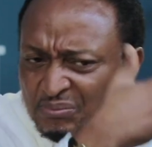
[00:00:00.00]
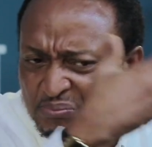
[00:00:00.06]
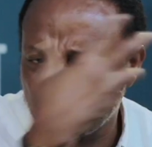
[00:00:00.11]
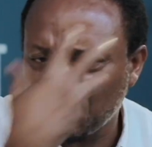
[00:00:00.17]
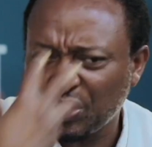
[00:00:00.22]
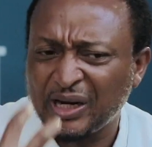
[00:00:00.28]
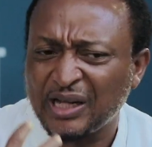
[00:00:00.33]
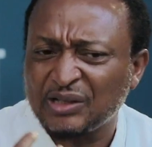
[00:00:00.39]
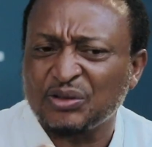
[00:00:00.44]

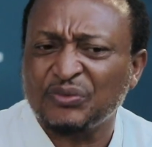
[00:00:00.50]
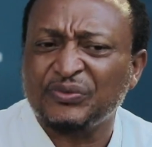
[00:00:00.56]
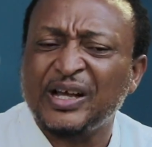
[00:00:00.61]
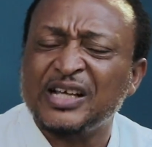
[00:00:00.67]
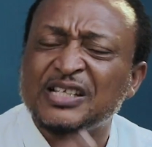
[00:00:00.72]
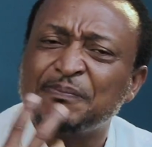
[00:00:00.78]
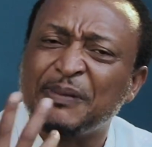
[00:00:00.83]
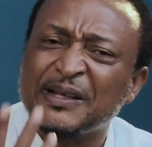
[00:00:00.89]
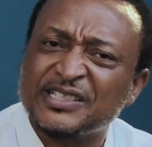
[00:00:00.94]
born out of
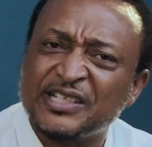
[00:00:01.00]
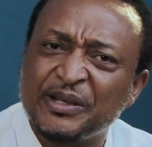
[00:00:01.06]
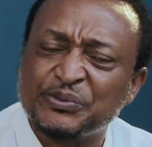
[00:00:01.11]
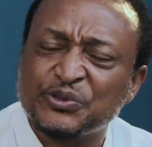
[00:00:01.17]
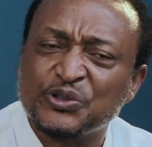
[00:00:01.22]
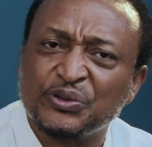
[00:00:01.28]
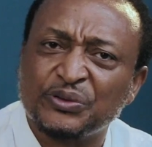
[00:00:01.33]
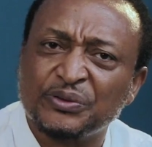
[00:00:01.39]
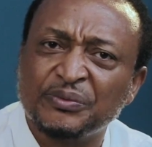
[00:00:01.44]
that is
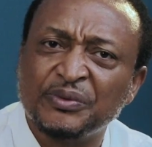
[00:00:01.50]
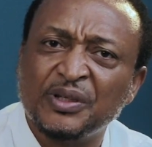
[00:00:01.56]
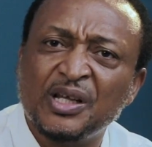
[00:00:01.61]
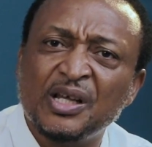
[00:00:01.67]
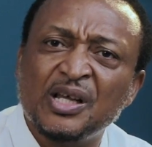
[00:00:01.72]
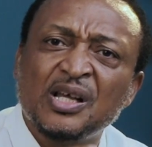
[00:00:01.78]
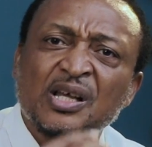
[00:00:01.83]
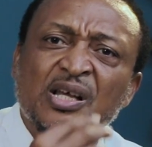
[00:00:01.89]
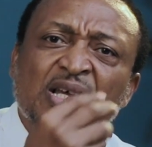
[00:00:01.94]
perception.
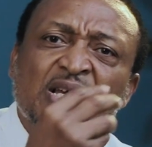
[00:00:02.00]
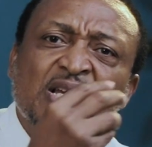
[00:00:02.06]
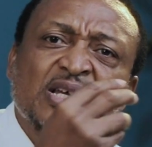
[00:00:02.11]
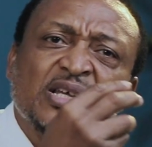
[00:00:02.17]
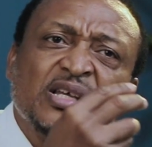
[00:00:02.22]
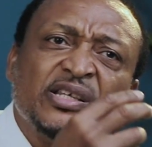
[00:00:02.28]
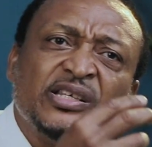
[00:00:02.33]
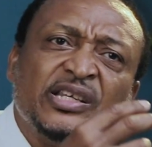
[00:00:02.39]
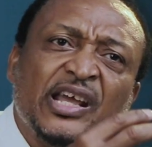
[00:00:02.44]

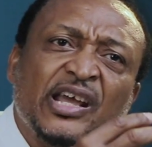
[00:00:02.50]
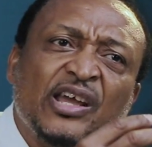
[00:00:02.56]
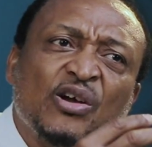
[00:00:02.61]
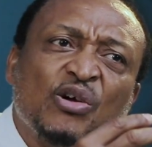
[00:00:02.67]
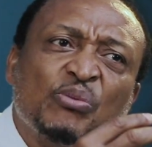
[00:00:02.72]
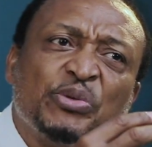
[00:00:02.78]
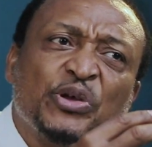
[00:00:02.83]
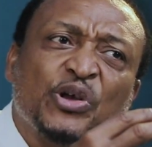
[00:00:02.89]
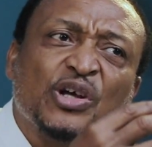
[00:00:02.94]

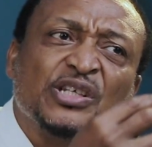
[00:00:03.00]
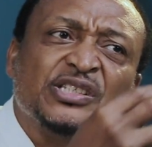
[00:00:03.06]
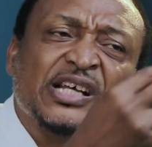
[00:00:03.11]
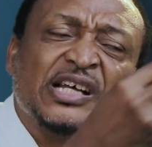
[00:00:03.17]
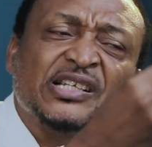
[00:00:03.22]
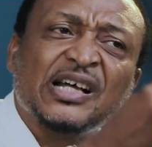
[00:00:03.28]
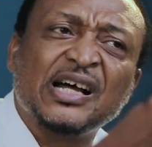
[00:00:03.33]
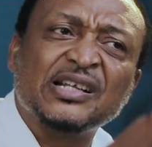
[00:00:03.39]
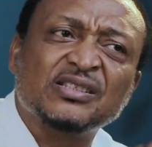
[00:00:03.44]
Because
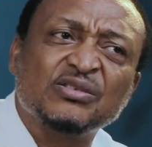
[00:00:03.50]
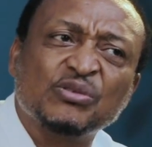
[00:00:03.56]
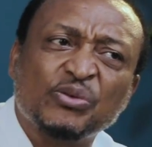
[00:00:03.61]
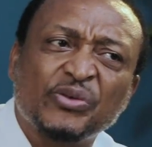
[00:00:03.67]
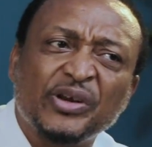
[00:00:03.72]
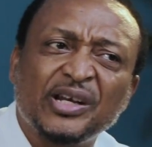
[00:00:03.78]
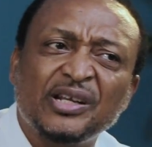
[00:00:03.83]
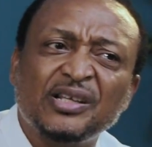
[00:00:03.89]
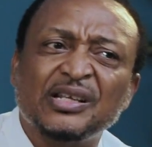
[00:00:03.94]
there's
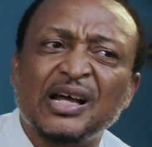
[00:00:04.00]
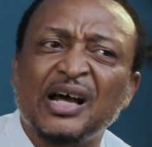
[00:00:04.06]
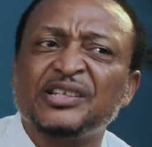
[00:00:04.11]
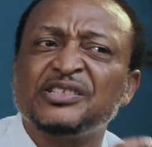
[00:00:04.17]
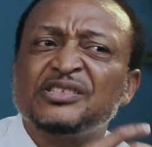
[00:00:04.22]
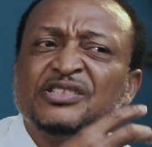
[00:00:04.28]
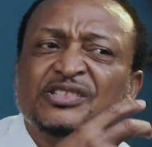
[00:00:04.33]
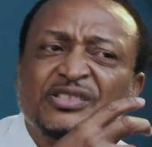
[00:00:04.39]
already that